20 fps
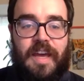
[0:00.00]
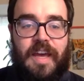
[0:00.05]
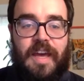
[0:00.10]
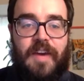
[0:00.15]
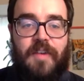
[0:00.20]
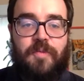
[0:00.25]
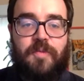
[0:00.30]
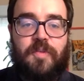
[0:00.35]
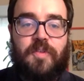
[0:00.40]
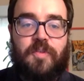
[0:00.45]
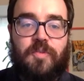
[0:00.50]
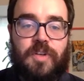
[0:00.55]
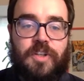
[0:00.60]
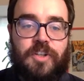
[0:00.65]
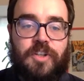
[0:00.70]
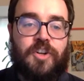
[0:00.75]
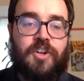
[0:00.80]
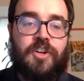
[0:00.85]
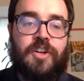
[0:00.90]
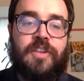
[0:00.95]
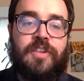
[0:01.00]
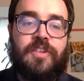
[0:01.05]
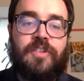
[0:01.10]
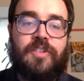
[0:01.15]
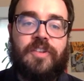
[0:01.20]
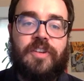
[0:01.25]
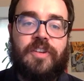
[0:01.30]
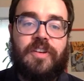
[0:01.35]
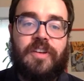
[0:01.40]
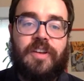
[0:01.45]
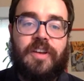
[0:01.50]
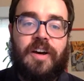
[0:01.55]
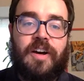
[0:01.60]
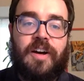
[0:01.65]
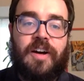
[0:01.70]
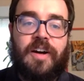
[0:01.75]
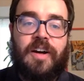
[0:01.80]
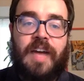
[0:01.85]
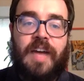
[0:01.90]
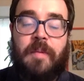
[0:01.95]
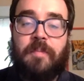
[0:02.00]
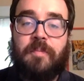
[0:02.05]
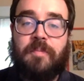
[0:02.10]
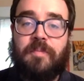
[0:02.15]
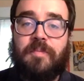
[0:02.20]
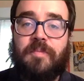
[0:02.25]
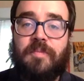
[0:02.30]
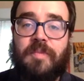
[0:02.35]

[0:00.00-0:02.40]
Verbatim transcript: f returns uh, a,